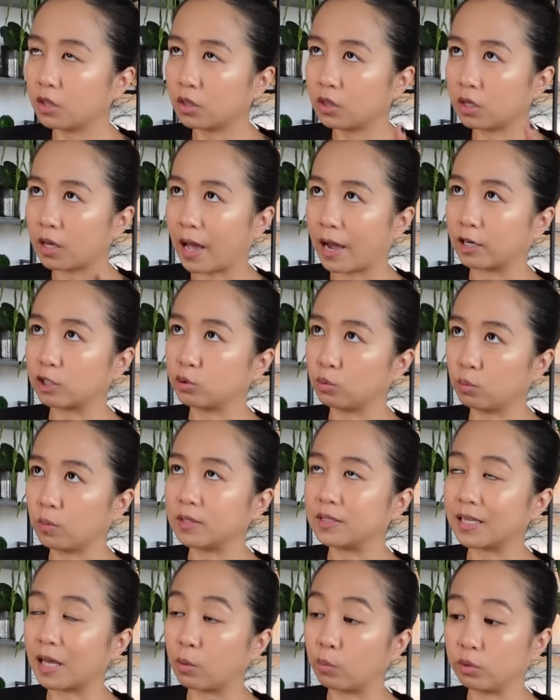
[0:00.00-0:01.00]
the actual
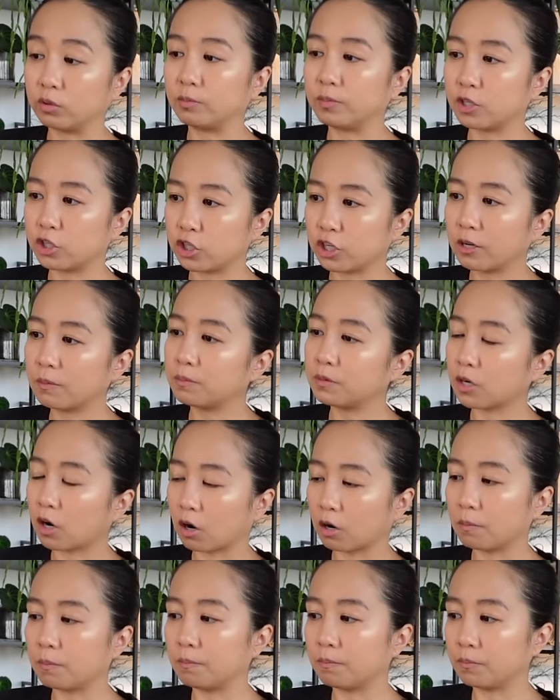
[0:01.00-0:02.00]
ones that will be shipped
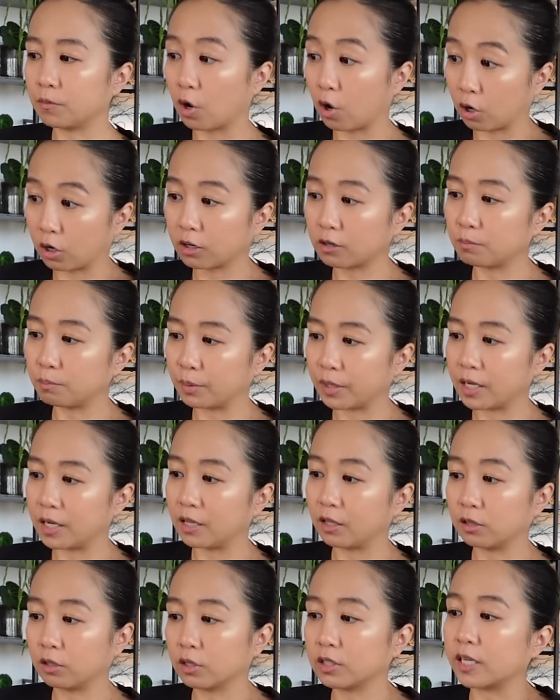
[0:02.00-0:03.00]
are are but
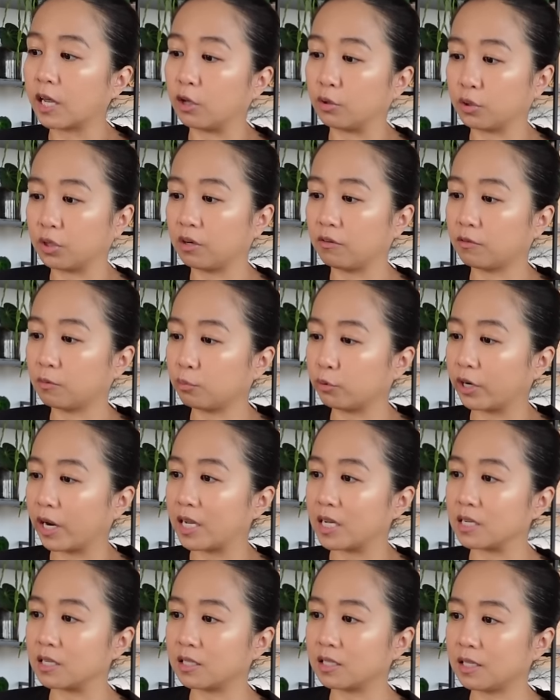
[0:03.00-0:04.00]
it looks healthy from what i
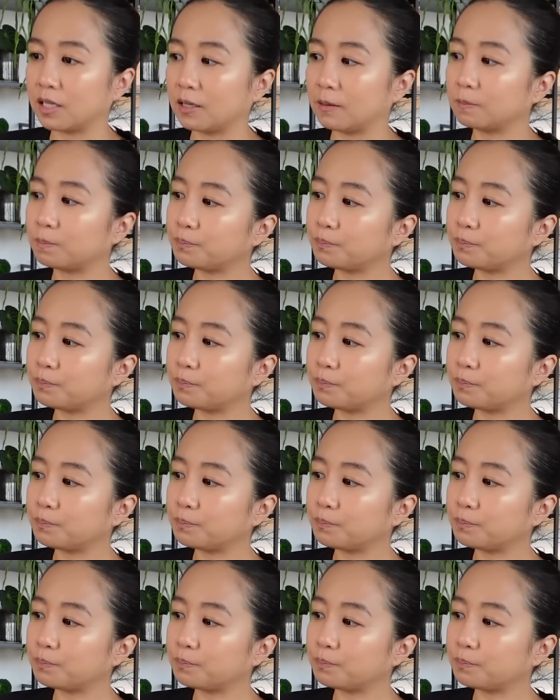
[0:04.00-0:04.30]
can see